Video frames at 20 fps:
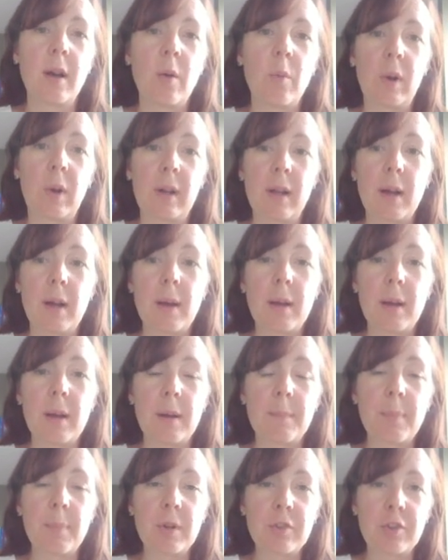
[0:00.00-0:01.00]
Well,
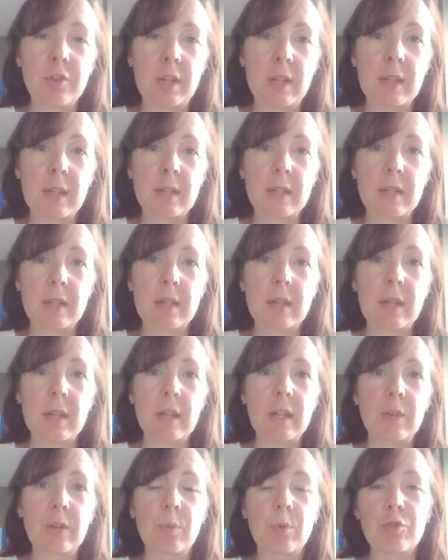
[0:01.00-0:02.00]
a budget
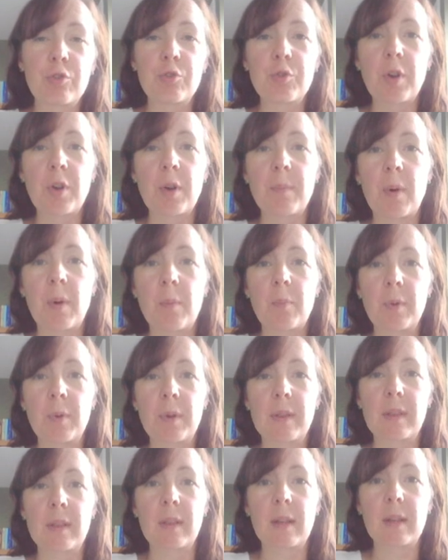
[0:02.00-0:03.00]
is what you come up
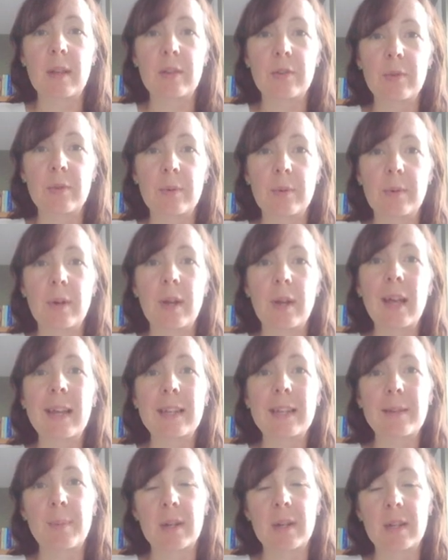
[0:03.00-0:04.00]
with as your
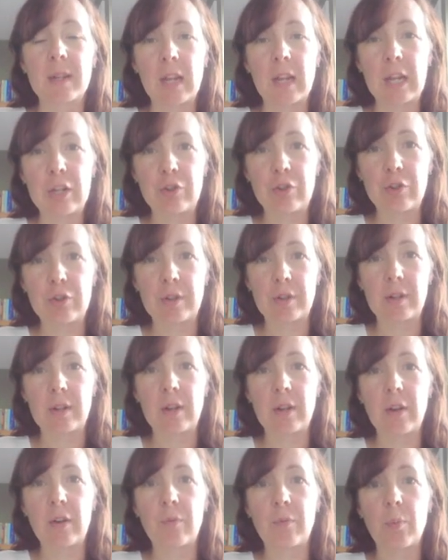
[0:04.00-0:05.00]
expectation
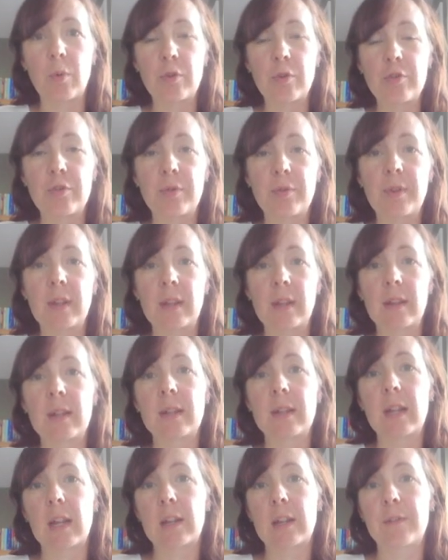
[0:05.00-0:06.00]
of what you think the
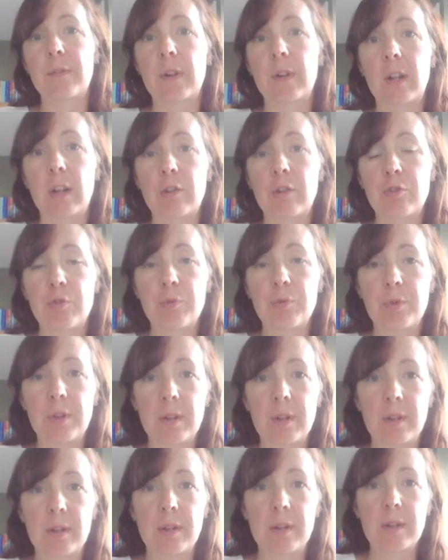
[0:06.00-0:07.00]
next financial
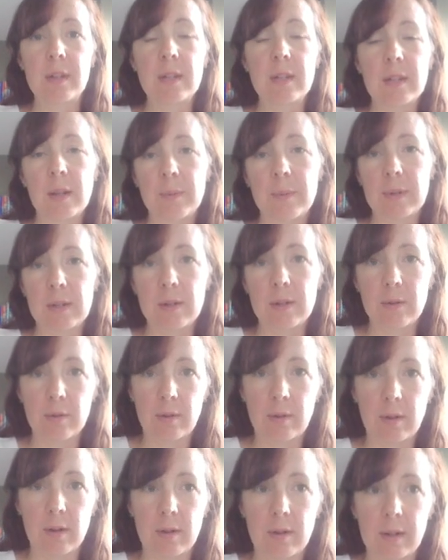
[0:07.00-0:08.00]
year is going to look
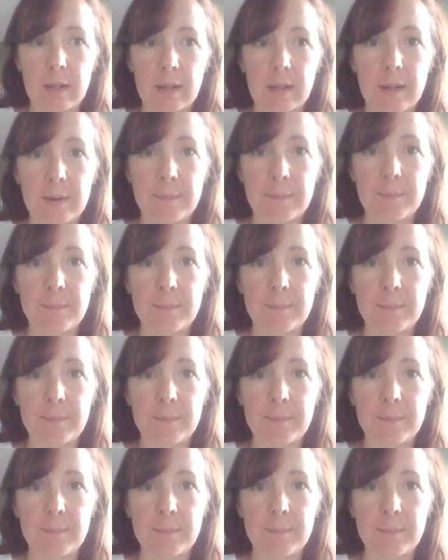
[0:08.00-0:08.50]
like.